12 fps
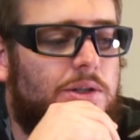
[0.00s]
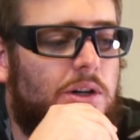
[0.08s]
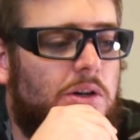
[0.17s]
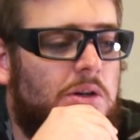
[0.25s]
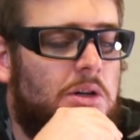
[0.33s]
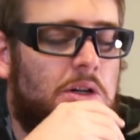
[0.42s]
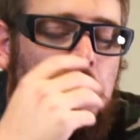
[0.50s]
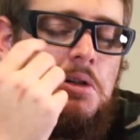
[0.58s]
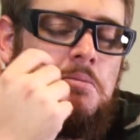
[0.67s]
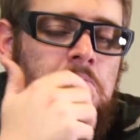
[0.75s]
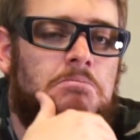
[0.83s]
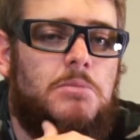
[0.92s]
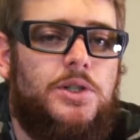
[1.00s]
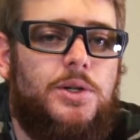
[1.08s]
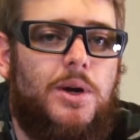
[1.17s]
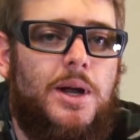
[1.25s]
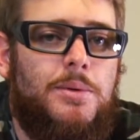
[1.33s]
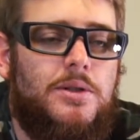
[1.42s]
so see
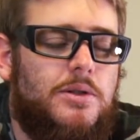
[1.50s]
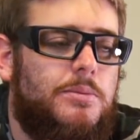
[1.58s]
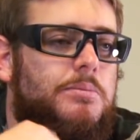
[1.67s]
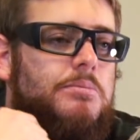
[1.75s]
what happens.